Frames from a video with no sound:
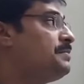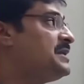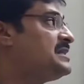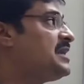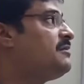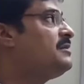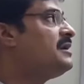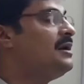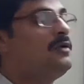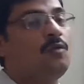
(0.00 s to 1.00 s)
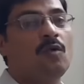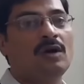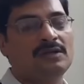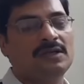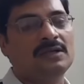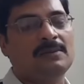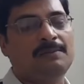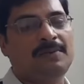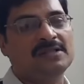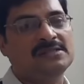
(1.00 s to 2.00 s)
preserve the water
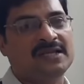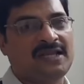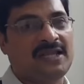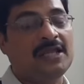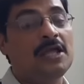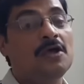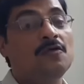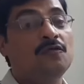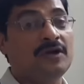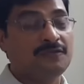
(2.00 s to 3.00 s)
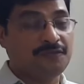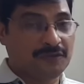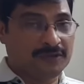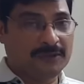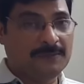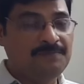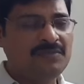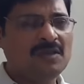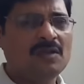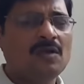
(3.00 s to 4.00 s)
compulsory for food.
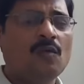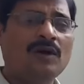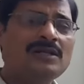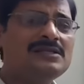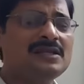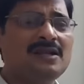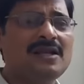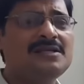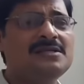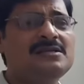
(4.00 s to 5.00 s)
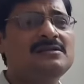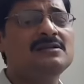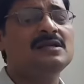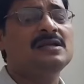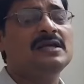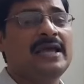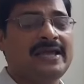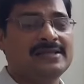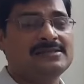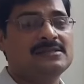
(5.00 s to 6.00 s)
What is the relation?
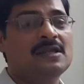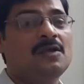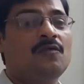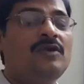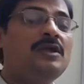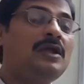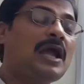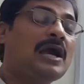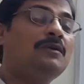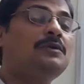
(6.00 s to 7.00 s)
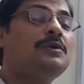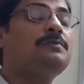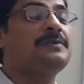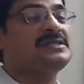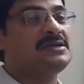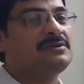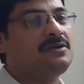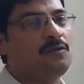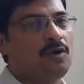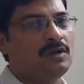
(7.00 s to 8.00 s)
As we have to preserve
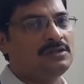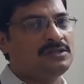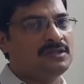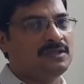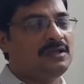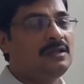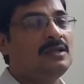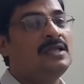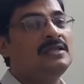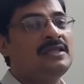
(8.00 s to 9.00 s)
the water,